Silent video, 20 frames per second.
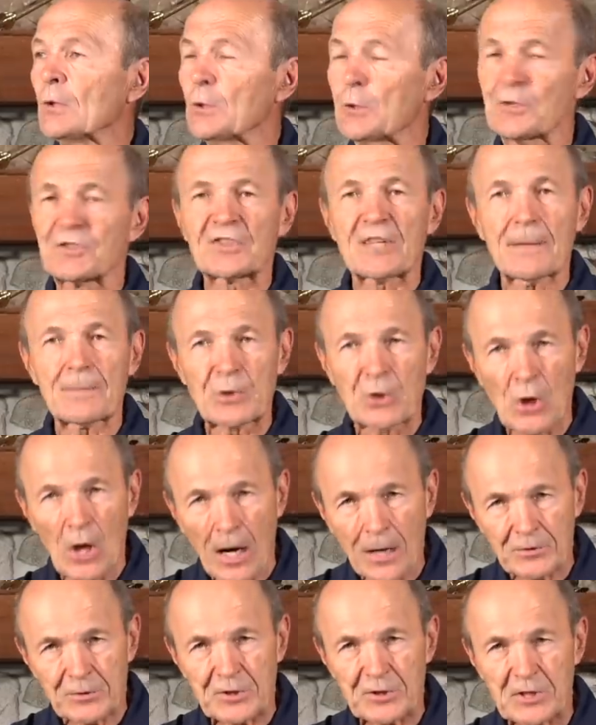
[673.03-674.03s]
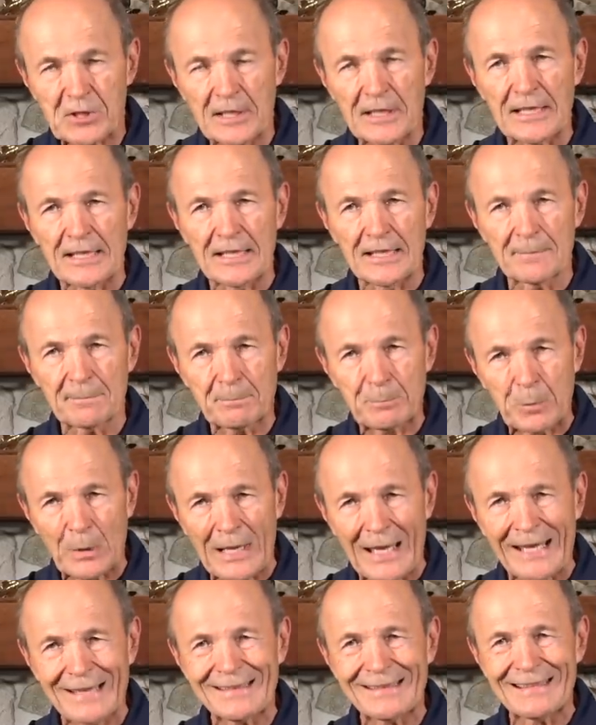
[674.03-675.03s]
you subconsciously
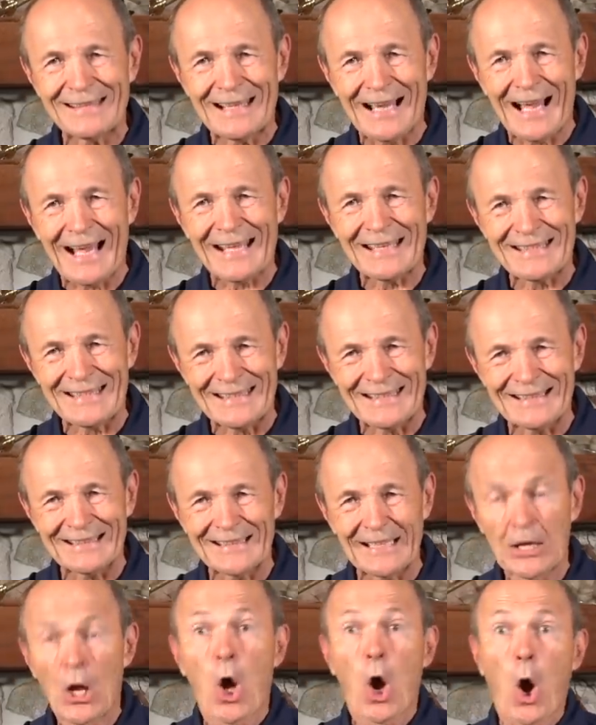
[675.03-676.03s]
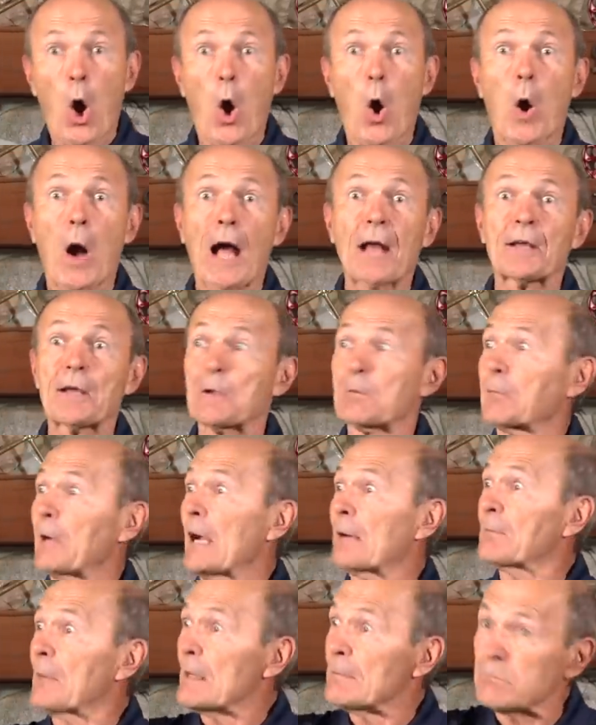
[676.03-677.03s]
implant the idea that, oh, I can
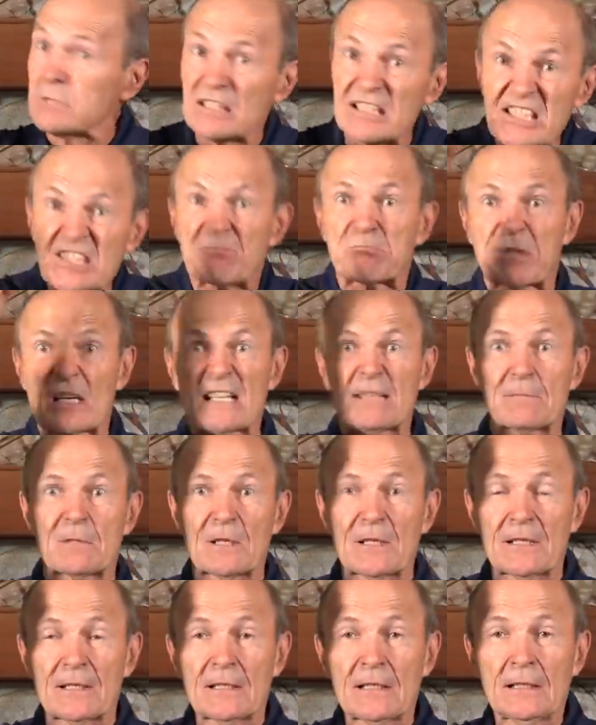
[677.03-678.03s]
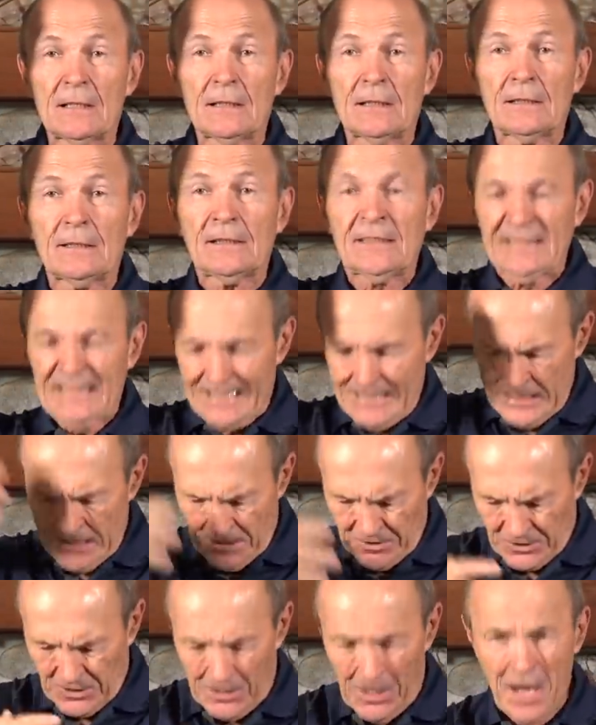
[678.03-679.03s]
grab my buddy's primary. Now
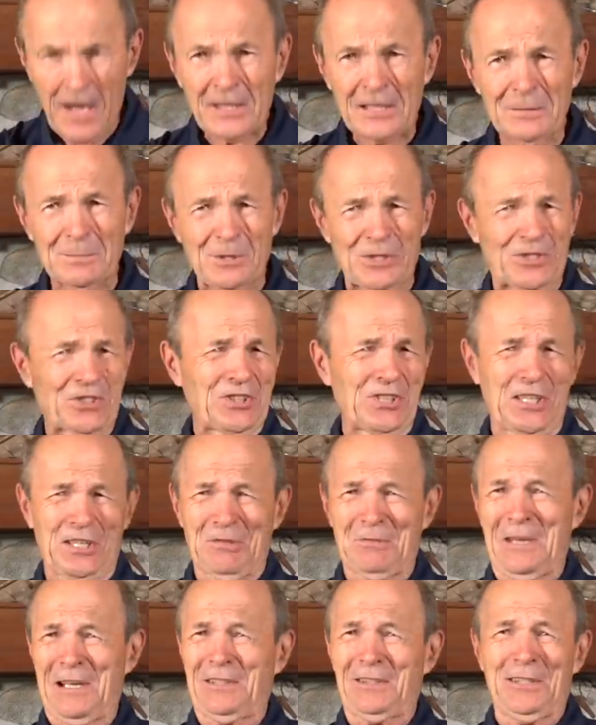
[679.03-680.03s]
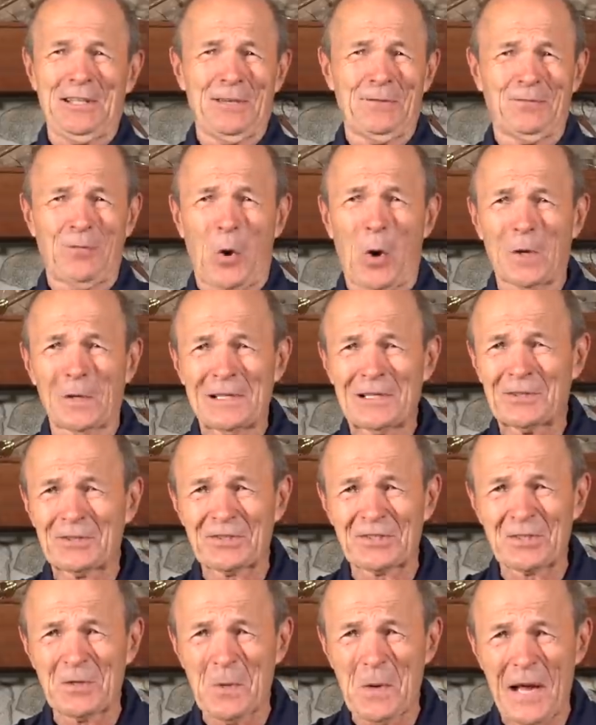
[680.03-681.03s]
here's an octopus sitting right there 4
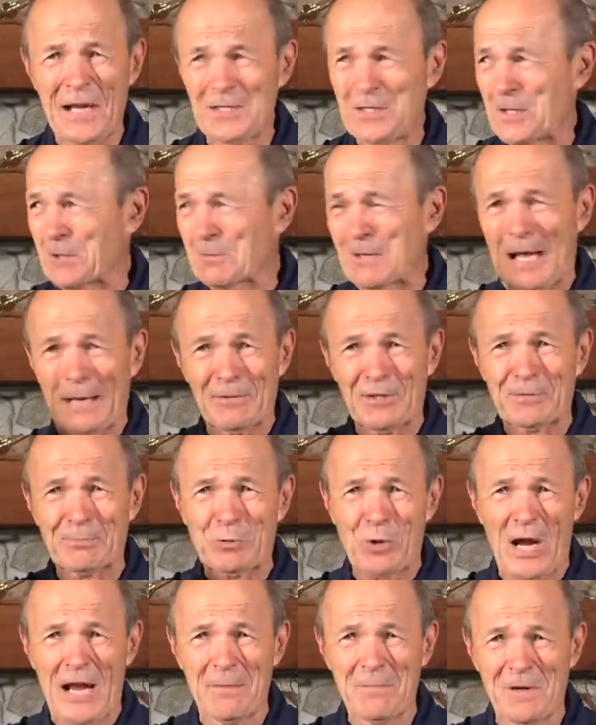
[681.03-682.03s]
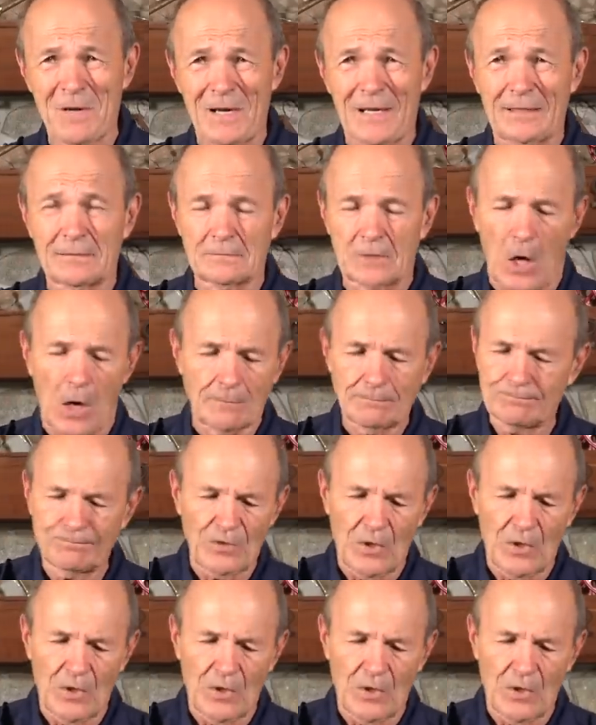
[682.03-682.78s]
inches away and you grab his primary. No.